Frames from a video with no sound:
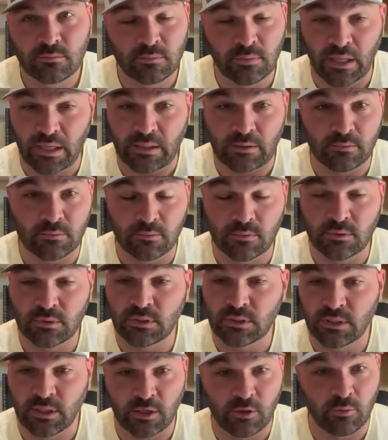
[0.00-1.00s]
Like,
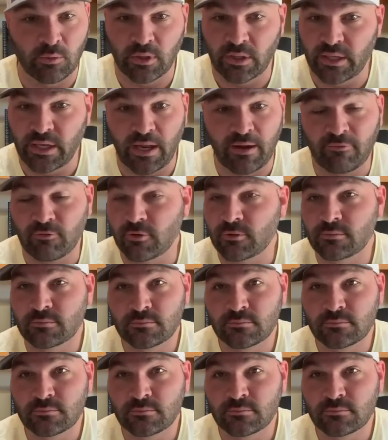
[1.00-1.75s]
literally never.